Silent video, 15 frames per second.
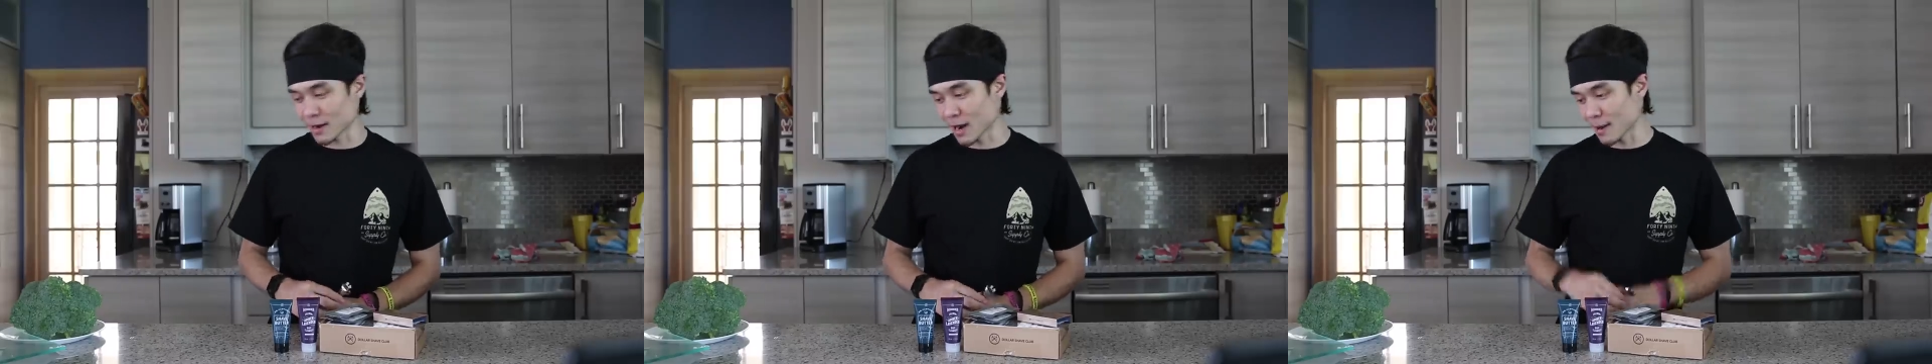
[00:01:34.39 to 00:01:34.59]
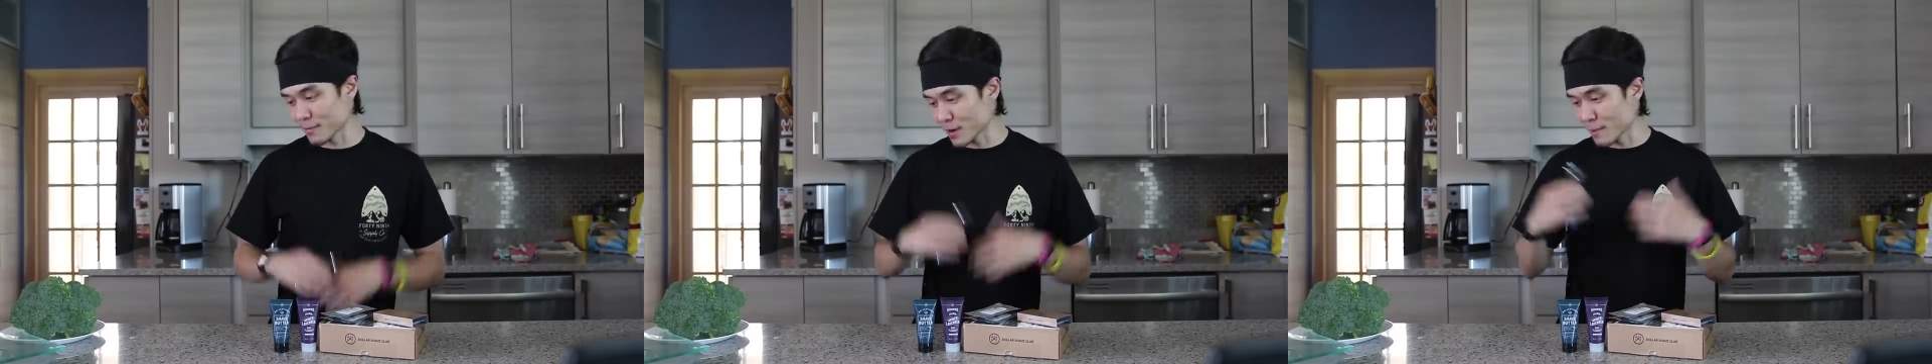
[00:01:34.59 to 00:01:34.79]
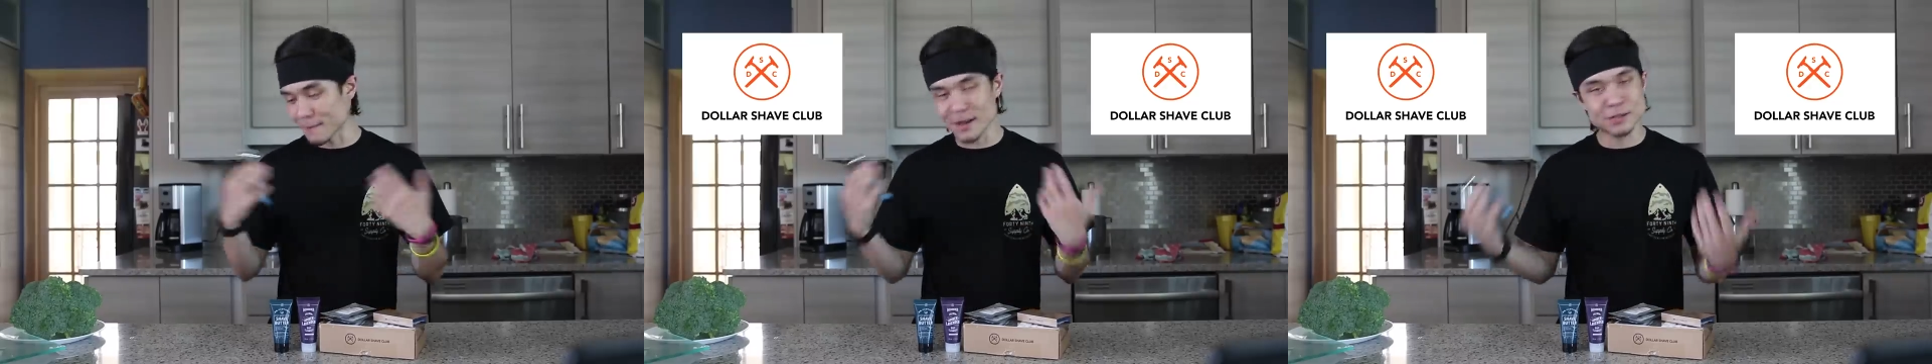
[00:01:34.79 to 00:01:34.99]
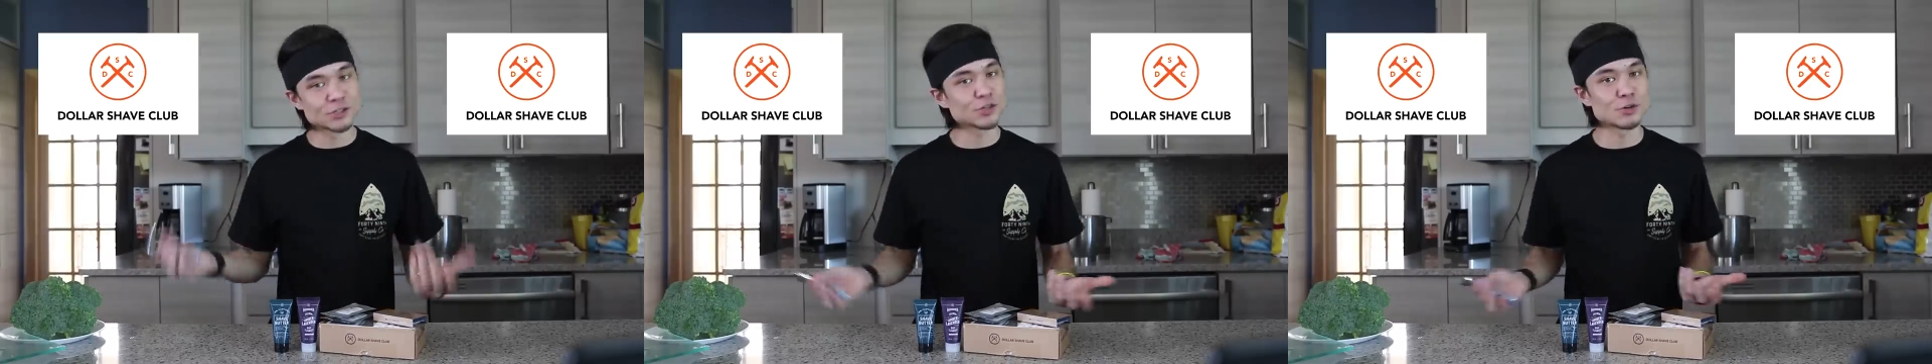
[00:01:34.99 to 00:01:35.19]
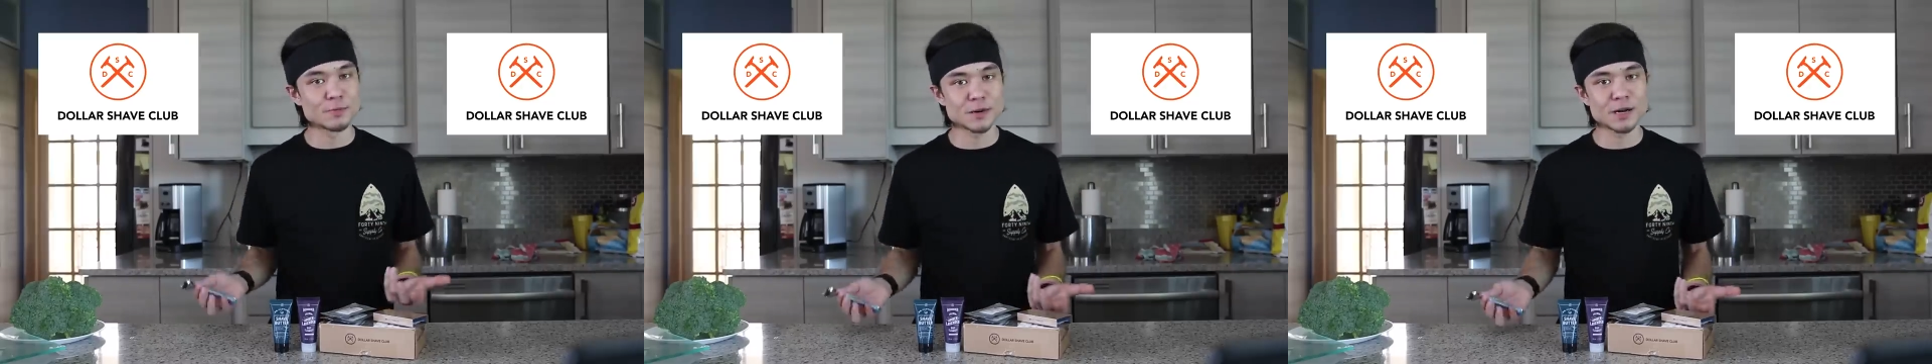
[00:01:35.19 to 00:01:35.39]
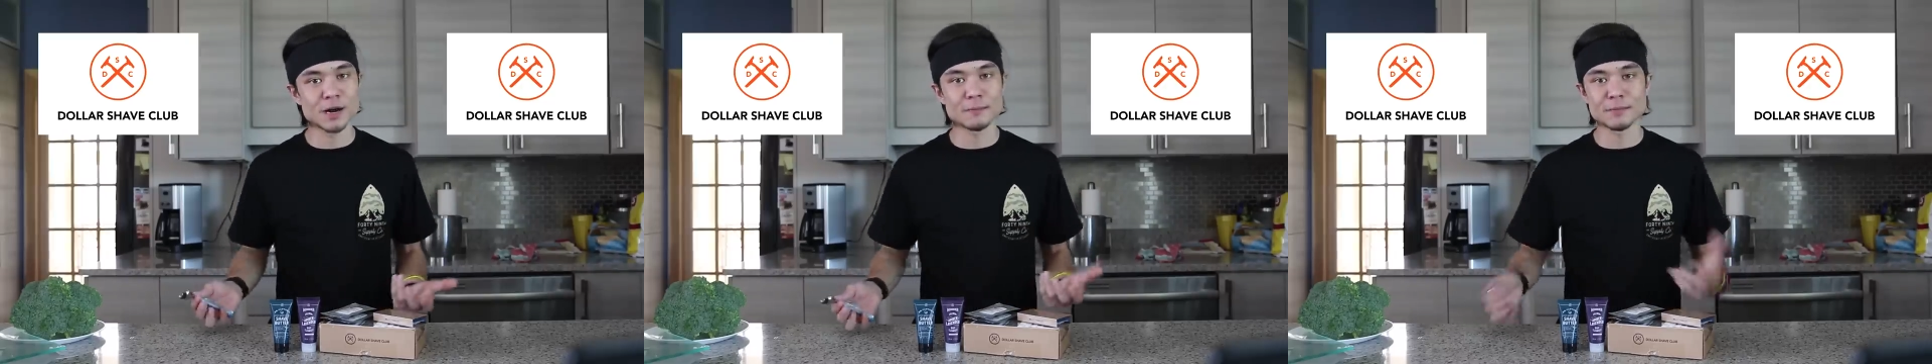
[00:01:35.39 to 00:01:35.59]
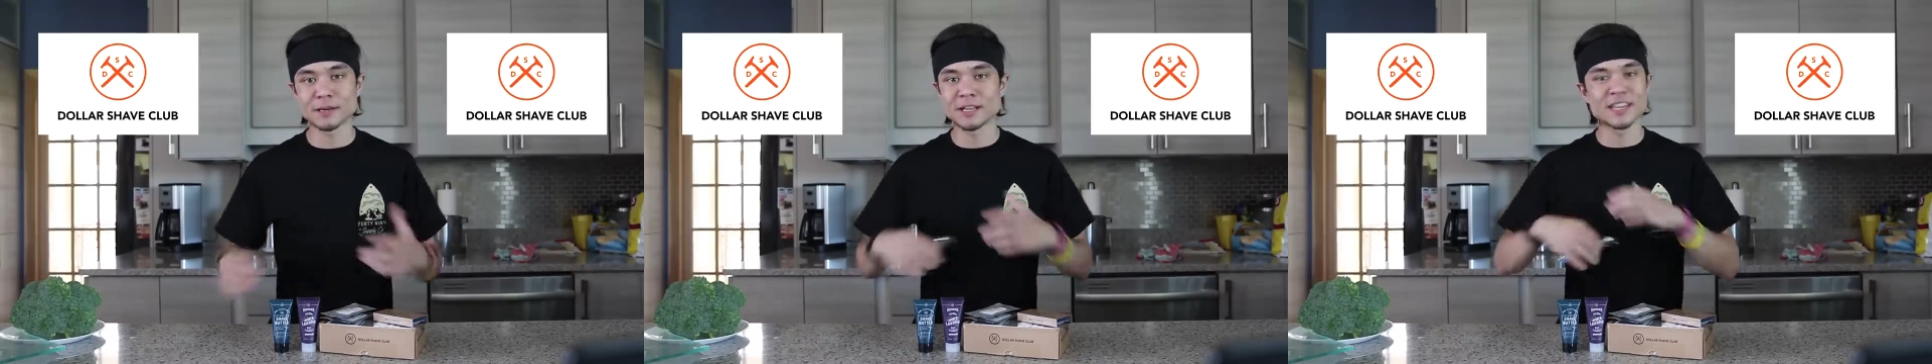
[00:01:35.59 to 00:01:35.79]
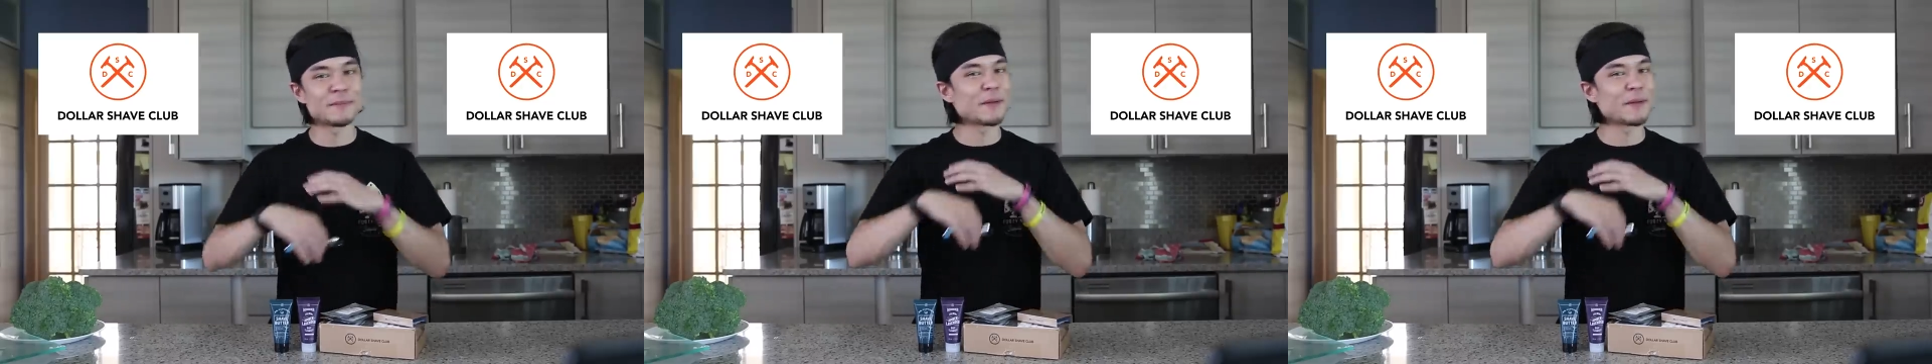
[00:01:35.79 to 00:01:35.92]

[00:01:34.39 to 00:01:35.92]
um, they're a men's grooming company.